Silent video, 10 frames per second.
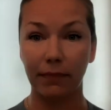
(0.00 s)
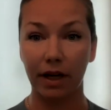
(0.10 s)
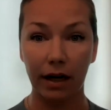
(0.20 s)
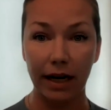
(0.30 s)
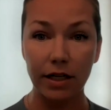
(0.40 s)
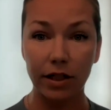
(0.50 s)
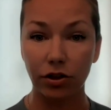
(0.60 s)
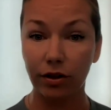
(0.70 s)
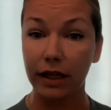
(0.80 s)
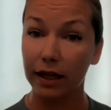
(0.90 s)
an
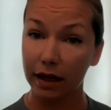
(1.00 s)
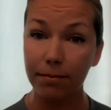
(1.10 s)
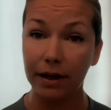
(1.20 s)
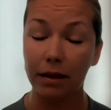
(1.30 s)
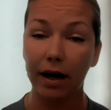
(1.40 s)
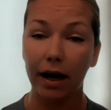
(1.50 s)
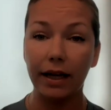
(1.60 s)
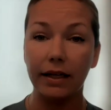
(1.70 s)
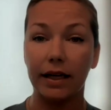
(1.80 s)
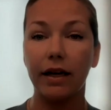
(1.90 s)
industry and a company
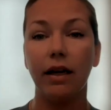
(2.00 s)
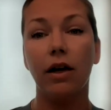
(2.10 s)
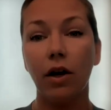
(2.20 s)
behind it.